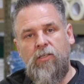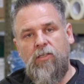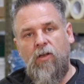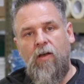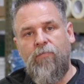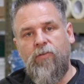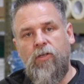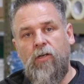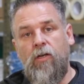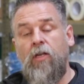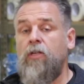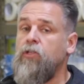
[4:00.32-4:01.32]

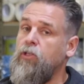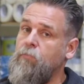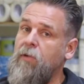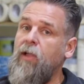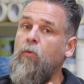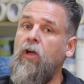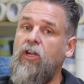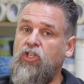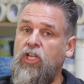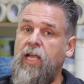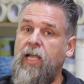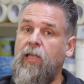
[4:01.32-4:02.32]
softer. So you might want to
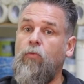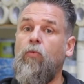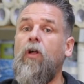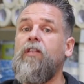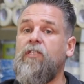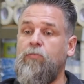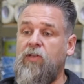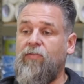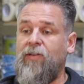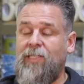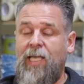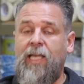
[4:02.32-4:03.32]
check and run some
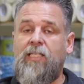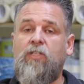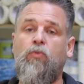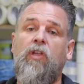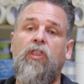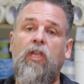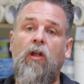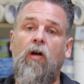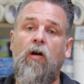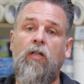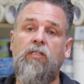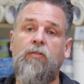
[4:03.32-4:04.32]
different tests with it
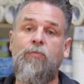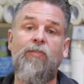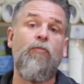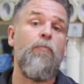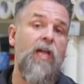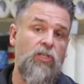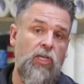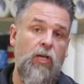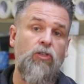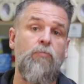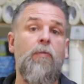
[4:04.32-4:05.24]
on some different mesh counts. You